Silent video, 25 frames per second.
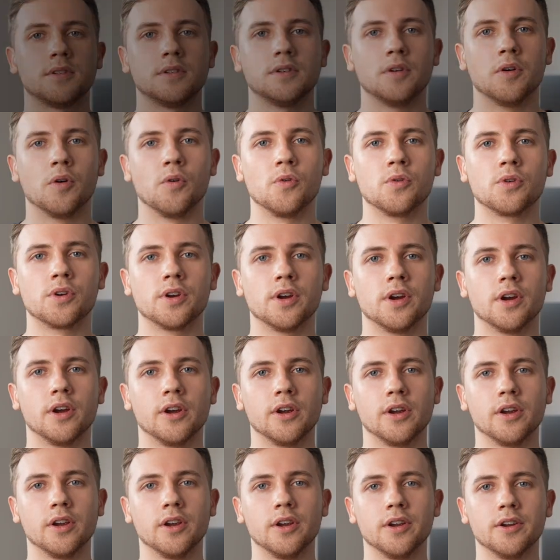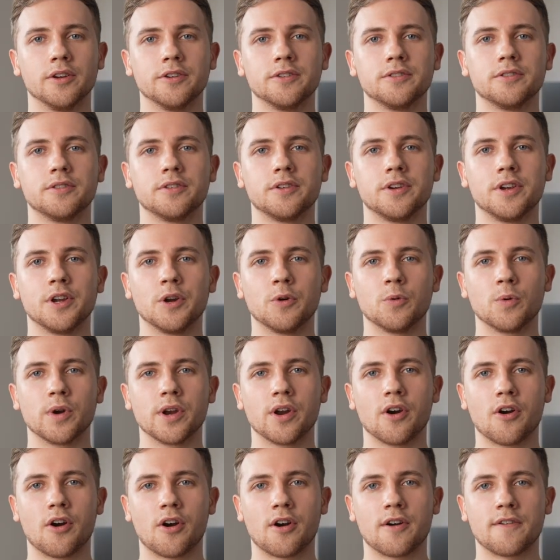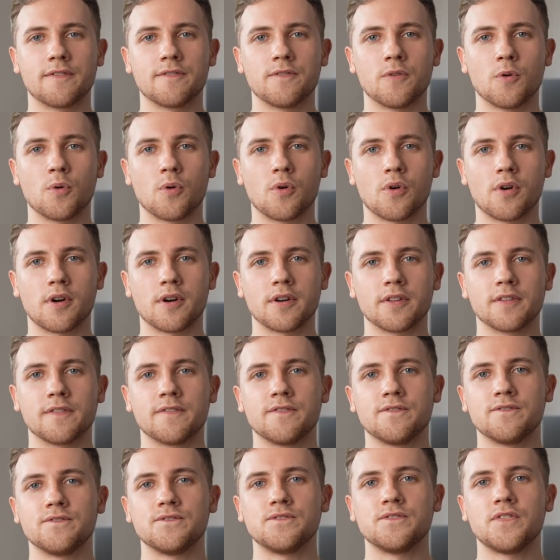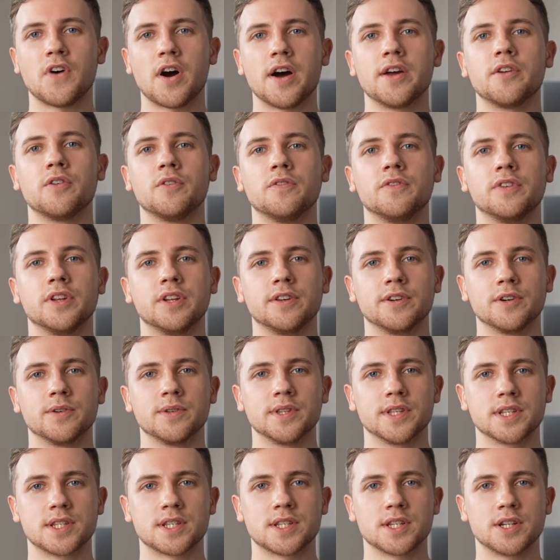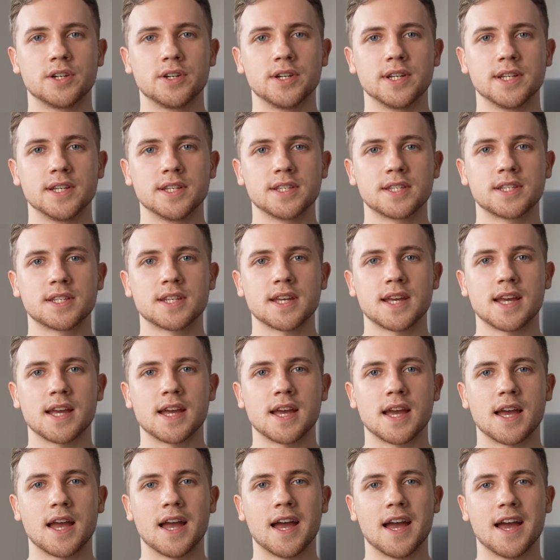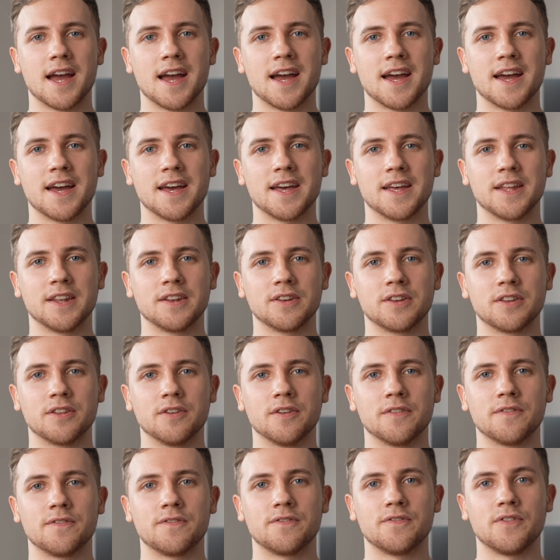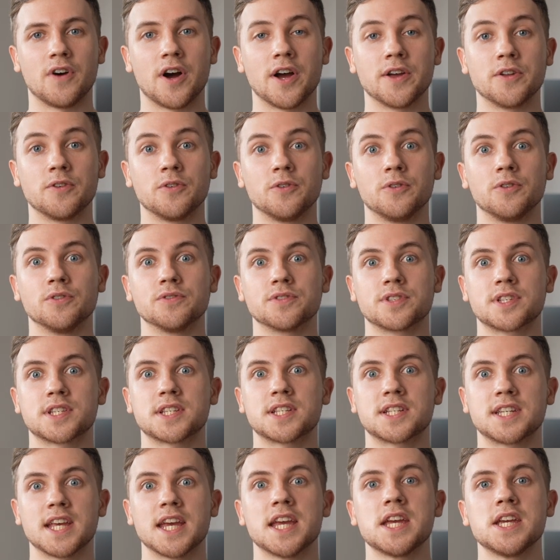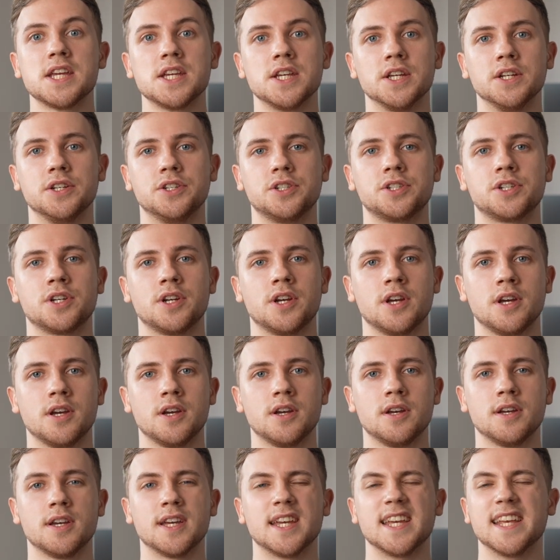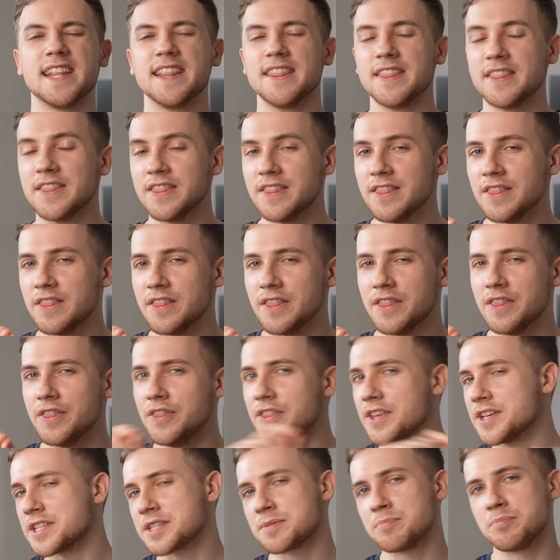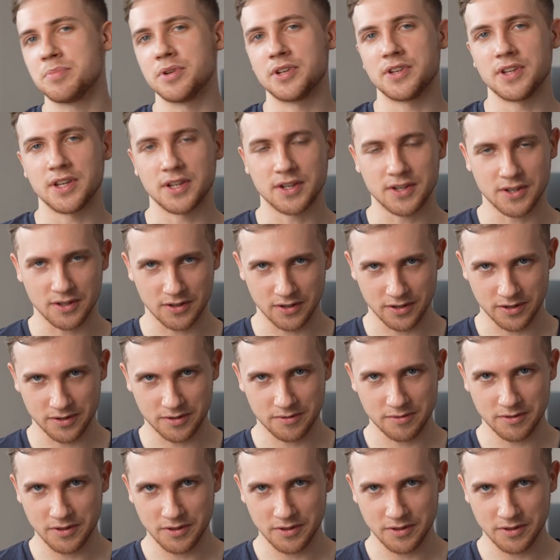Okay, here we are for the final video in this series and the final stage in this particular